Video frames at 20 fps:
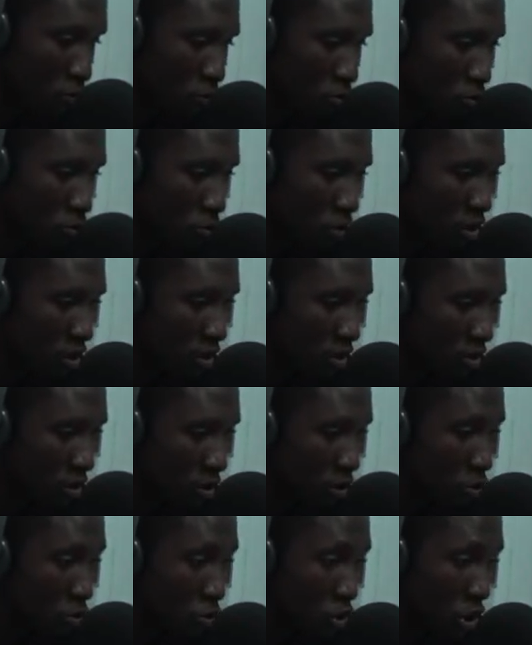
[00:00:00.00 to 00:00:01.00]
want to use the
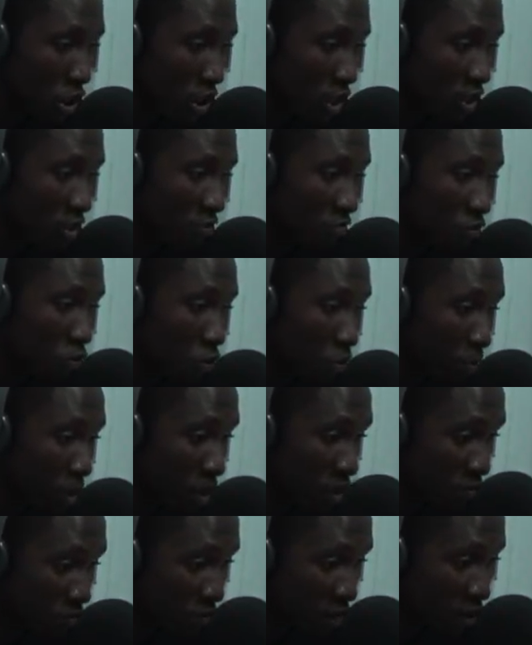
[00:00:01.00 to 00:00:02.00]
internet to check if your
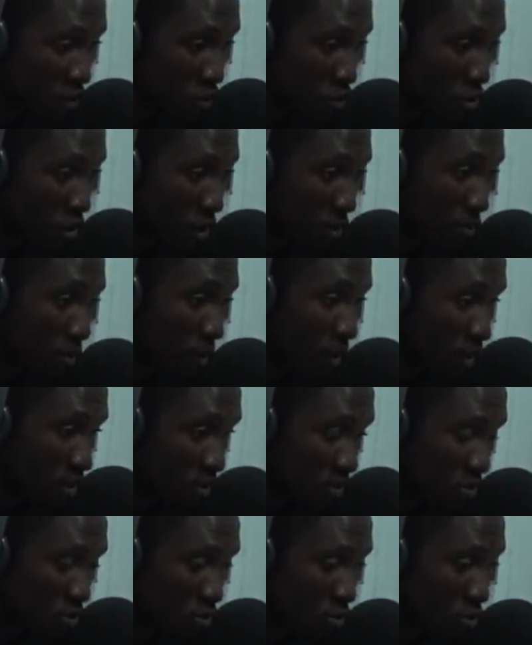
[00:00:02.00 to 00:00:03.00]
manufacturer
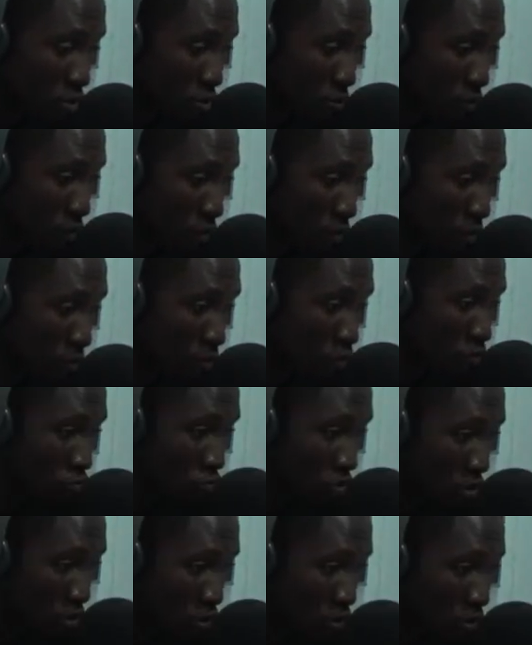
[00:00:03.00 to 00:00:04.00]
placed such problem on
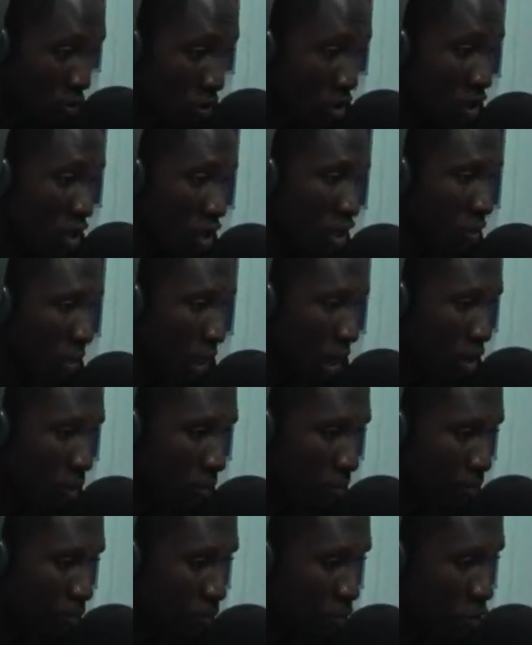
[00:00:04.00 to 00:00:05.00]
recall.
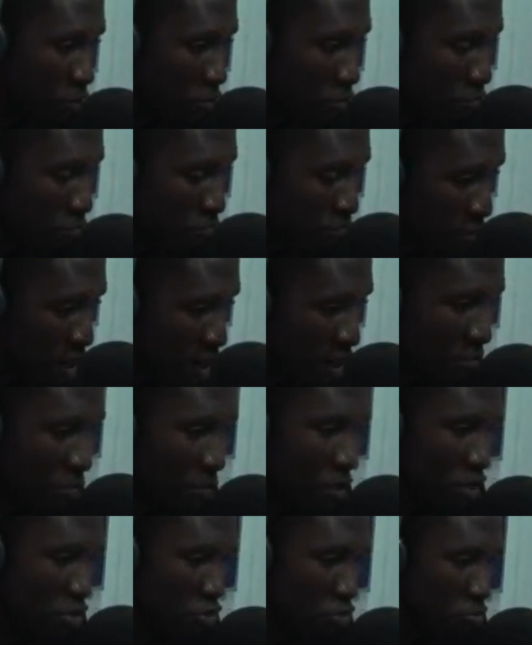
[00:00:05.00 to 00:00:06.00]
Now,
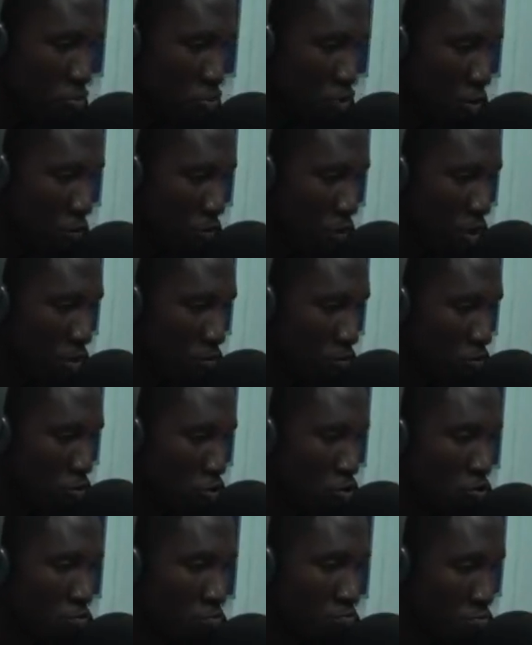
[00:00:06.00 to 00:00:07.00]
maybe you will not be able
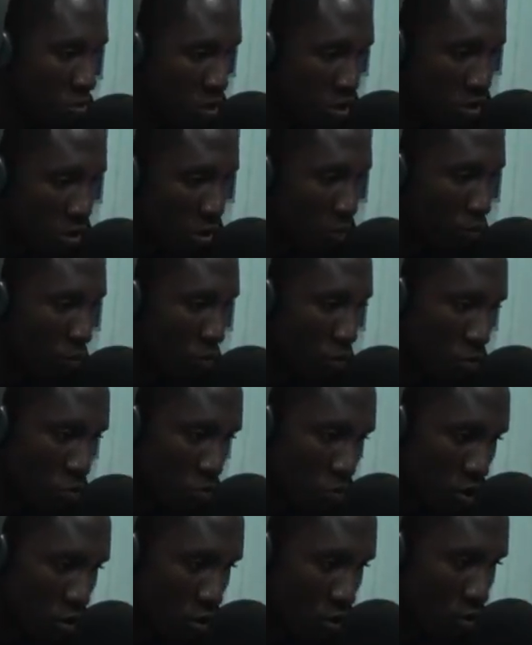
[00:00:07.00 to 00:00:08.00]
to meet up with the
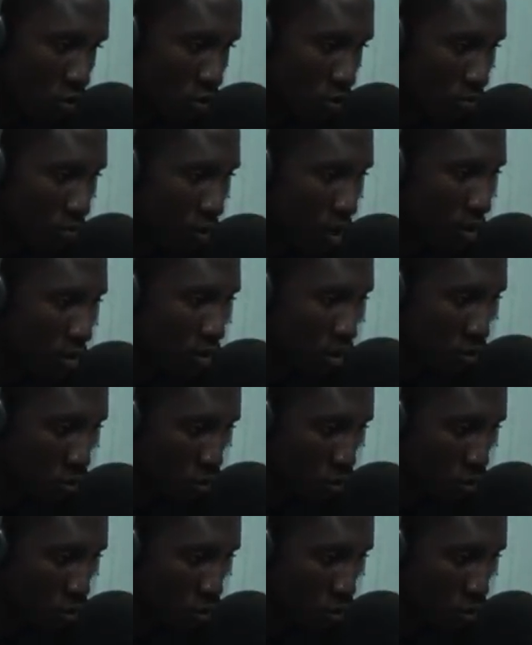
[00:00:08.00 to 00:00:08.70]
recall demands